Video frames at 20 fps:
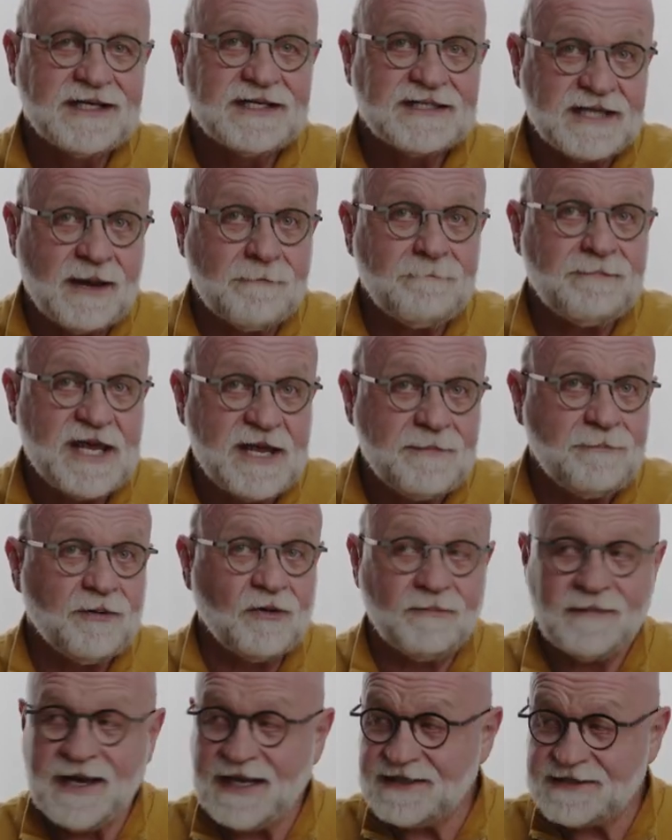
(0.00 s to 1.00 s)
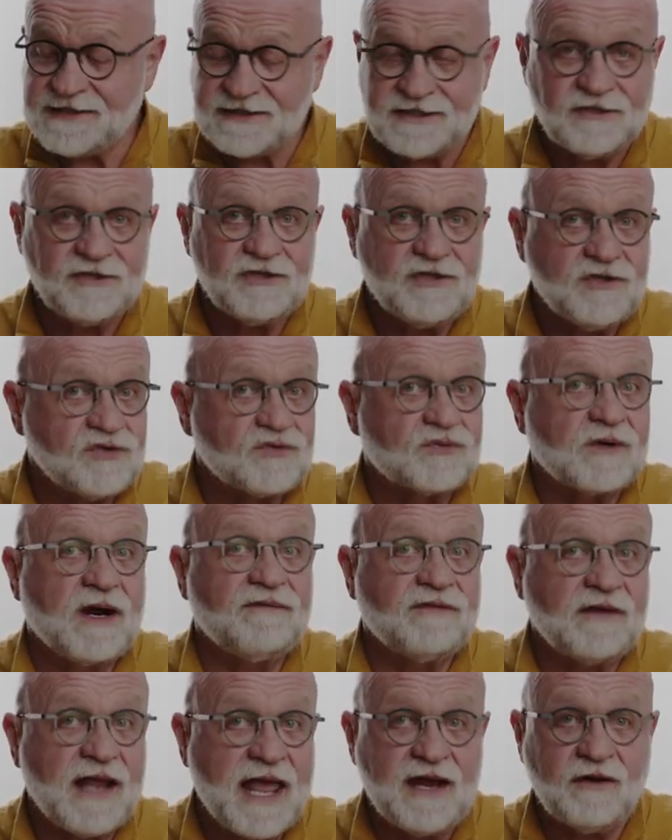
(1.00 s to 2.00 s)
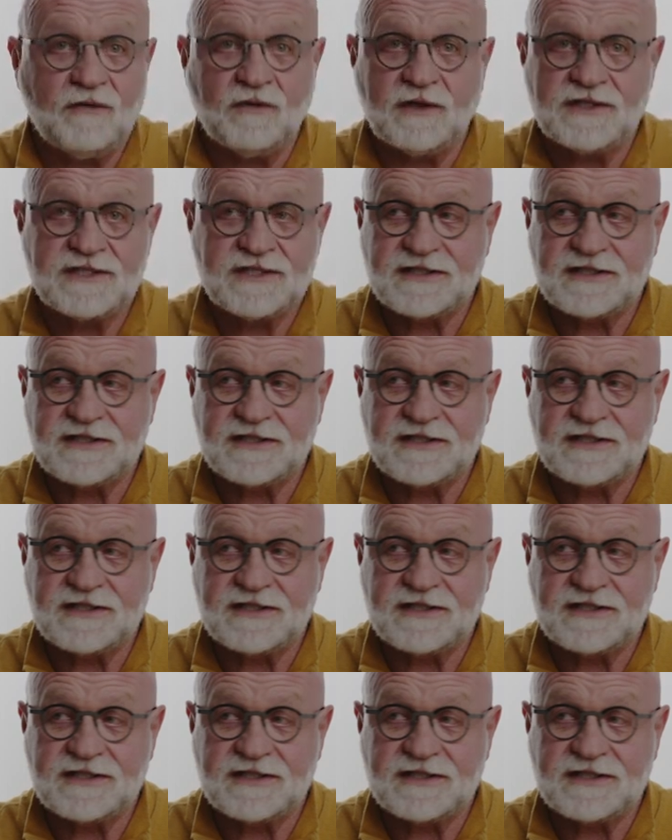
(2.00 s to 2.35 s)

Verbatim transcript: Some people may still use rough language,